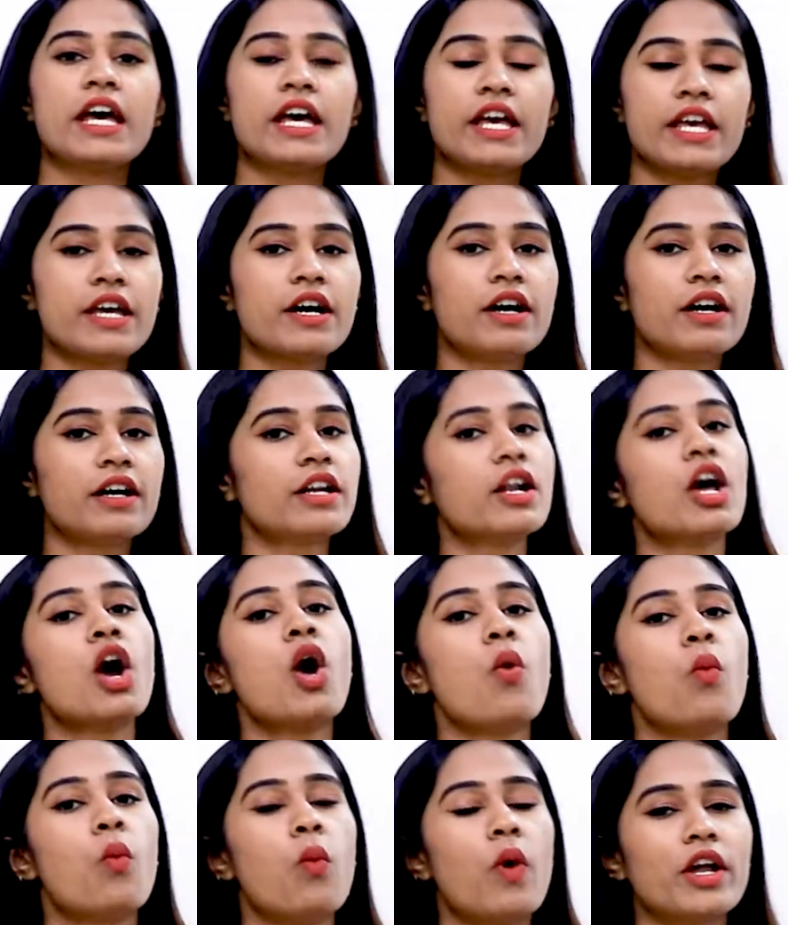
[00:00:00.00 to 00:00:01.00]
Here
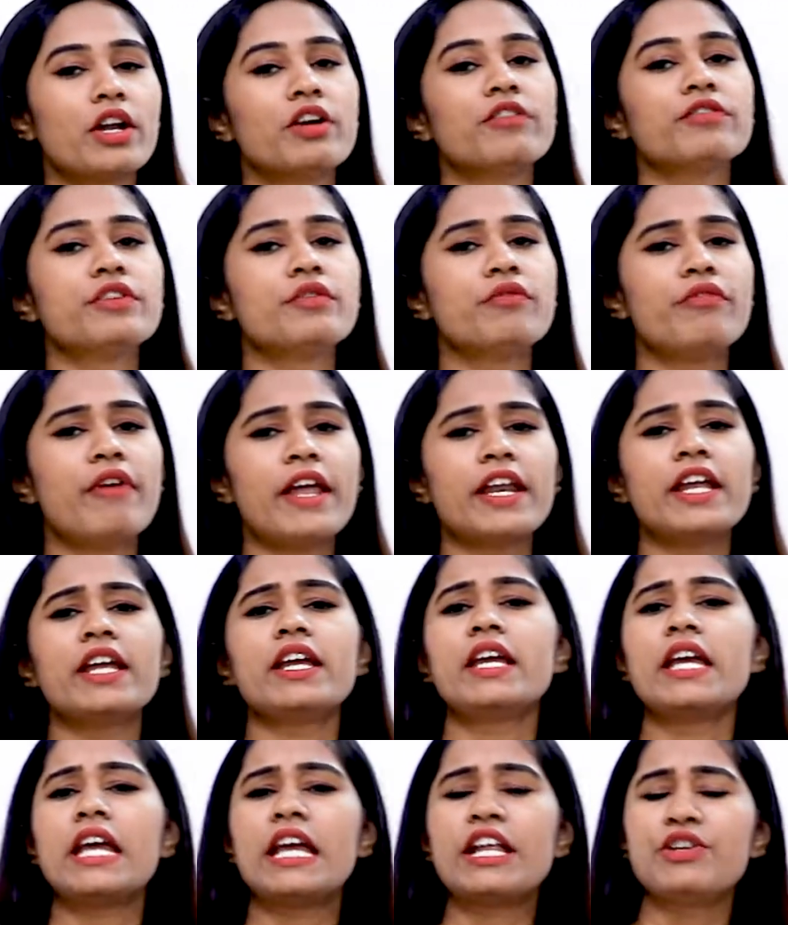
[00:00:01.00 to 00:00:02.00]
one of the
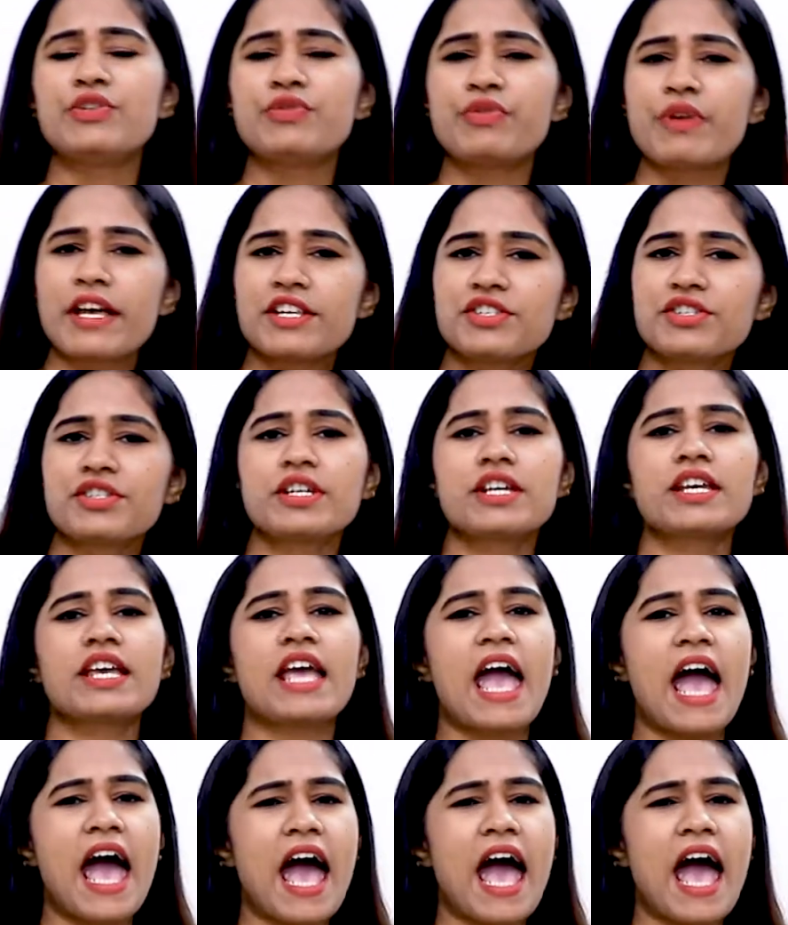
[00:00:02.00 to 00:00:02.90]
very interesting